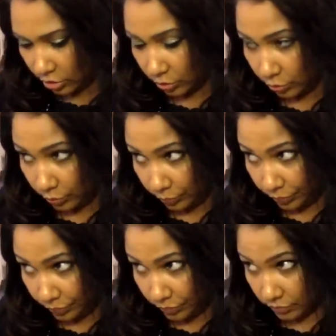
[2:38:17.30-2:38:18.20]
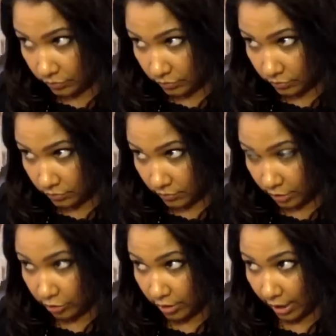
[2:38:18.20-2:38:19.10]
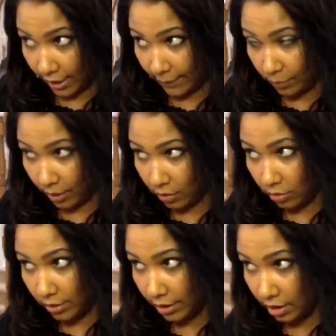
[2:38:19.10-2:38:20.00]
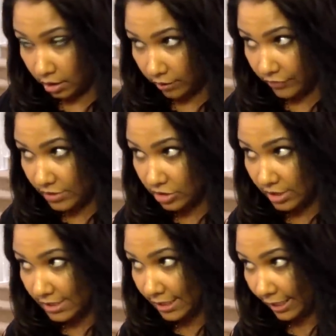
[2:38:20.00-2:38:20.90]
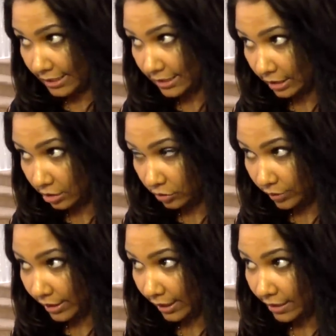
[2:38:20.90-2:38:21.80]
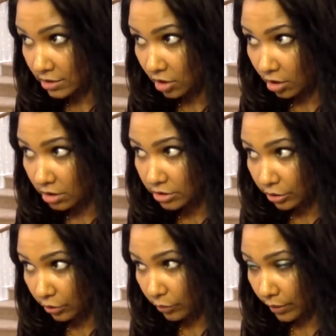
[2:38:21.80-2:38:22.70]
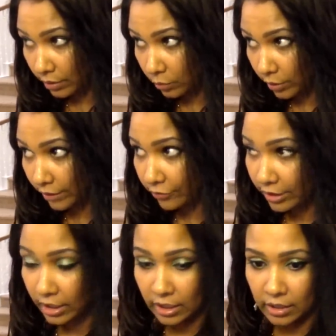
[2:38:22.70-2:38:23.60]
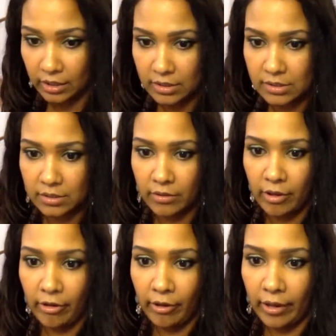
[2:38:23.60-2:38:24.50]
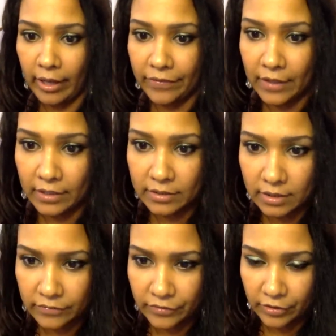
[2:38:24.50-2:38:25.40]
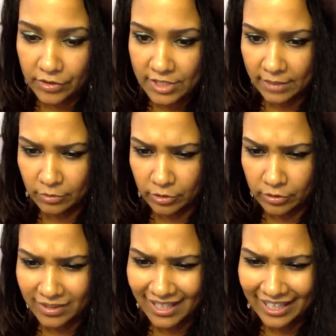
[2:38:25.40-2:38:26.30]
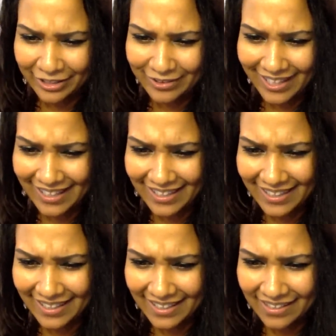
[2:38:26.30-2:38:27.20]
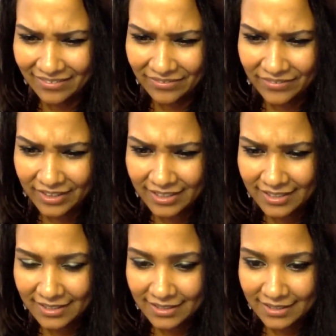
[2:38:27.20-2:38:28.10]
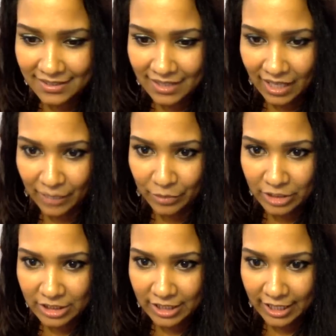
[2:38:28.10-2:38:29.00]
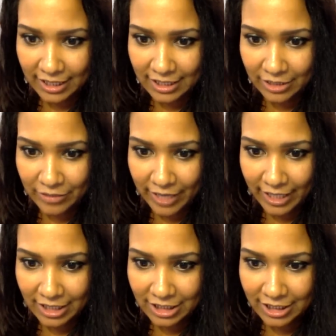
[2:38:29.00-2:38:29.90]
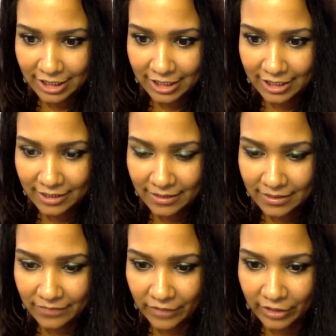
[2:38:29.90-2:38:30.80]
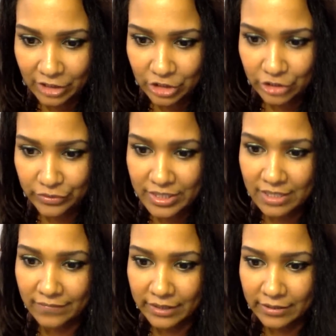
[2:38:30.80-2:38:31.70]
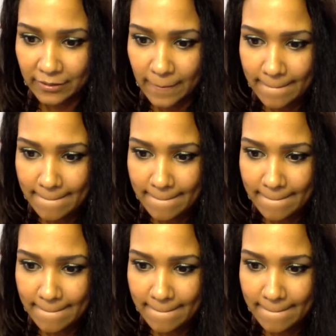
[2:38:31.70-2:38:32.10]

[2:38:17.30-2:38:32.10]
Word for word: you, you're not a priority. If he's just texting you, he can't talk to you wherever he is. I think if you are the same girl. Thank you, Layla Love. I appreciate the donation. Very generous of you.